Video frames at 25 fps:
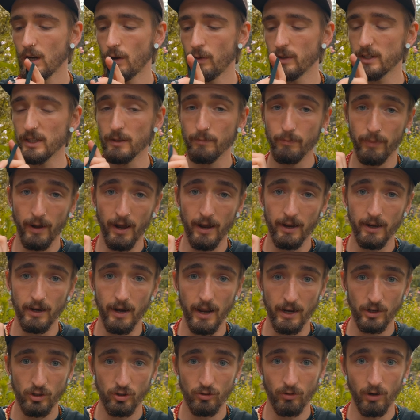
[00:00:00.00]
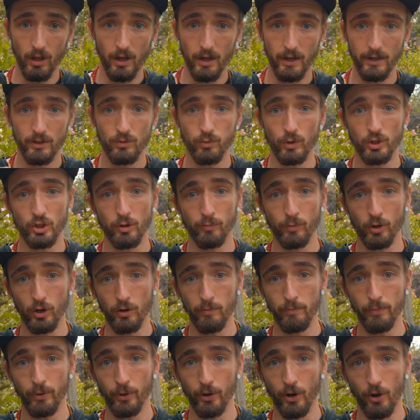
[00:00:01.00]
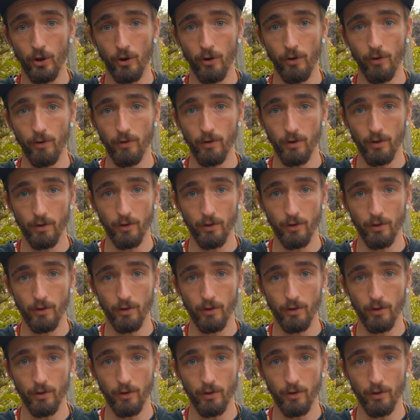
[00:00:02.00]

Now I did buy an extra large, which I'm going to put on